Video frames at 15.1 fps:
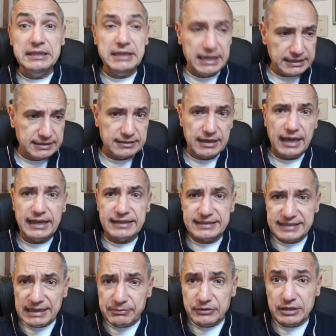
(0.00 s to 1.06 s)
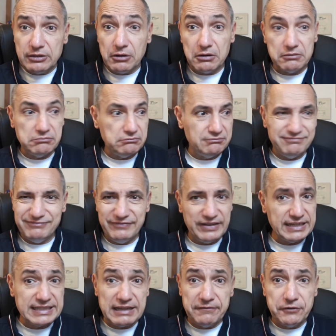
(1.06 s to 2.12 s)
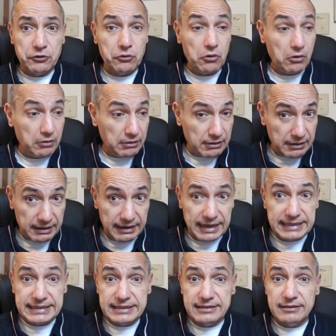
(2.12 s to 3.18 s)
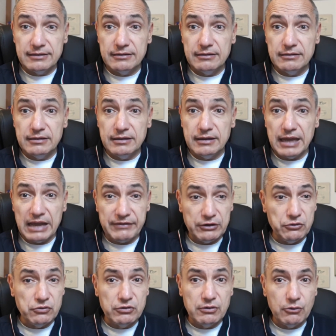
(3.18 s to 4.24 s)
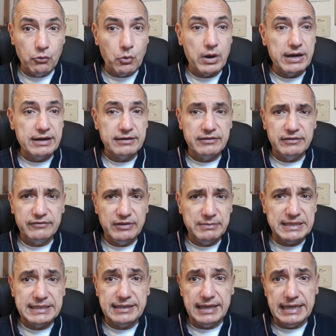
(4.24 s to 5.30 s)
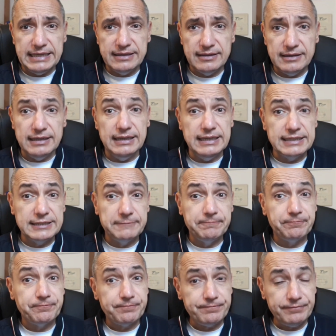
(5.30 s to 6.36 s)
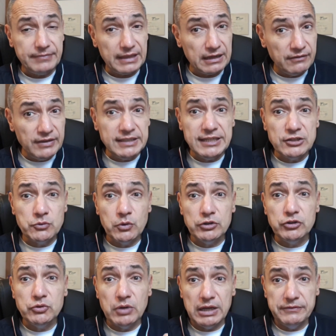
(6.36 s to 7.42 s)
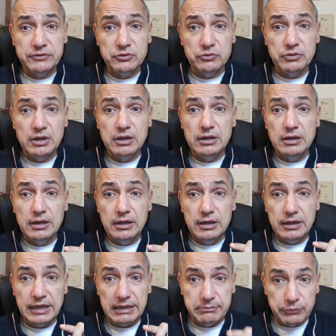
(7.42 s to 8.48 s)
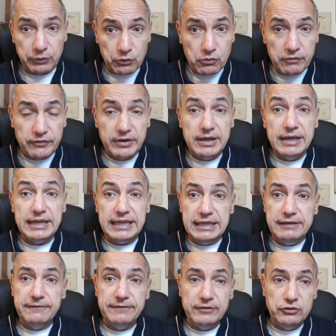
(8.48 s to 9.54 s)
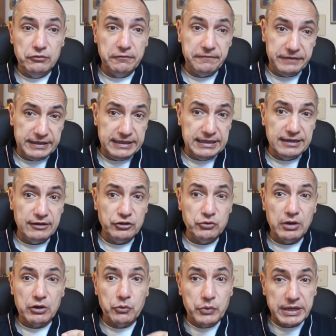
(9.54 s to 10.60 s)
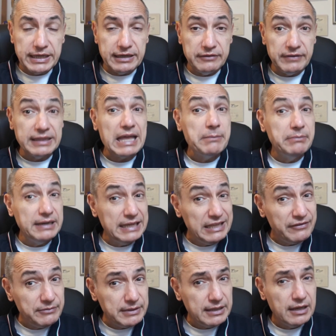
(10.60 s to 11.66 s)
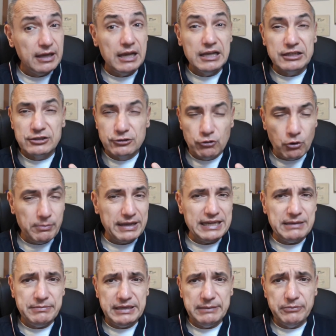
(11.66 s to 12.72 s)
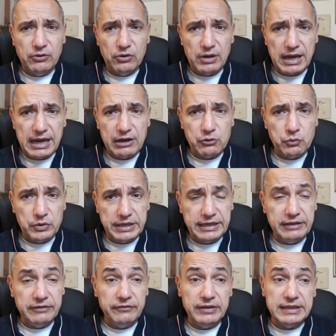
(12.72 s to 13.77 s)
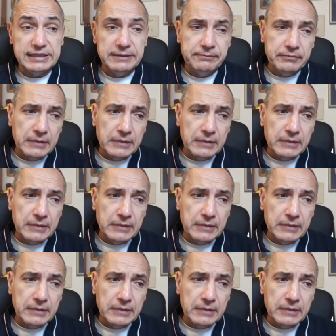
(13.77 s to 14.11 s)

yes, I accept it, or there's something wrong. Let's have a look where the mistake is. This is what you have to improve if you feel you are weak in that. And believe me, so many people are weak in this.